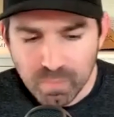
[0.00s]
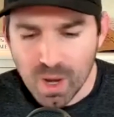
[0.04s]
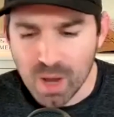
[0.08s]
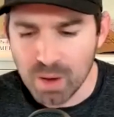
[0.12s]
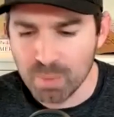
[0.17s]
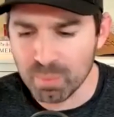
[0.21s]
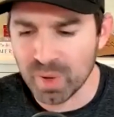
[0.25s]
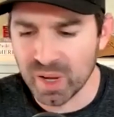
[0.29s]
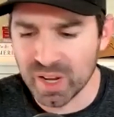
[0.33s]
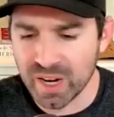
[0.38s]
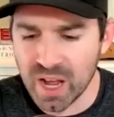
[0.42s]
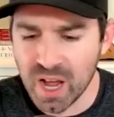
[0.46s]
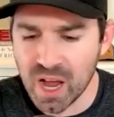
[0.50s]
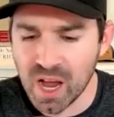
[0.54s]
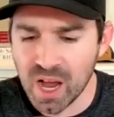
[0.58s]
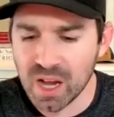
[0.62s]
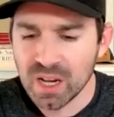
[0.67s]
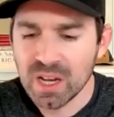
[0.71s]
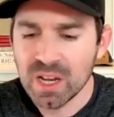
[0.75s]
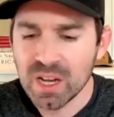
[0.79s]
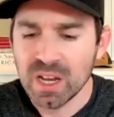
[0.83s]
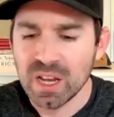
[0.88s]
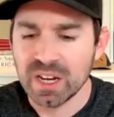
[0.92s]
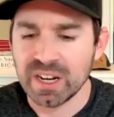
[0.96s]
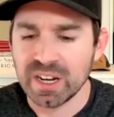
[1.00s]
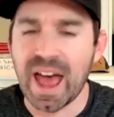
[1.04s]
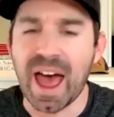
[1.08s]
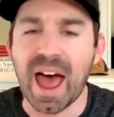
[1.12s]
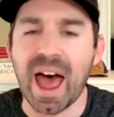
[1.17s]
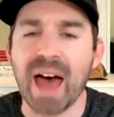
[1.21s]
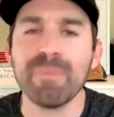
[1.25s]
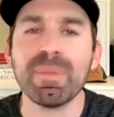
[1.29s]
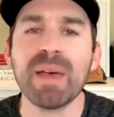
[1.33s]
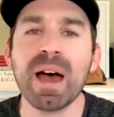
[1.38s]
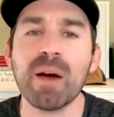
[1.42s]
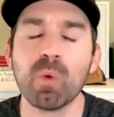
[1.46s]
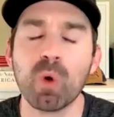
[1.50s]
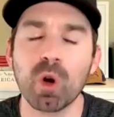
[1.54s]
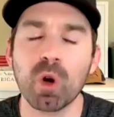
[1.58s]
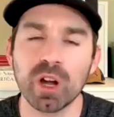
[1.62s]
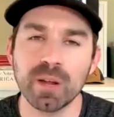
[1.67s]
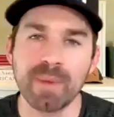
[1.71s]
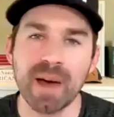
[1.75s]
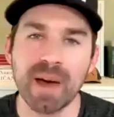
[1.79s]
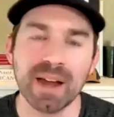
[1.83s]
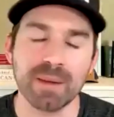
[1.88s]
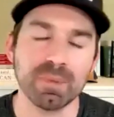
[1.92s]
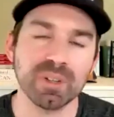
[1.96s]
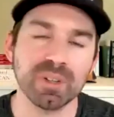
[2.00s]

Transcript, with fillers: but uh, I, I'm not worried about it.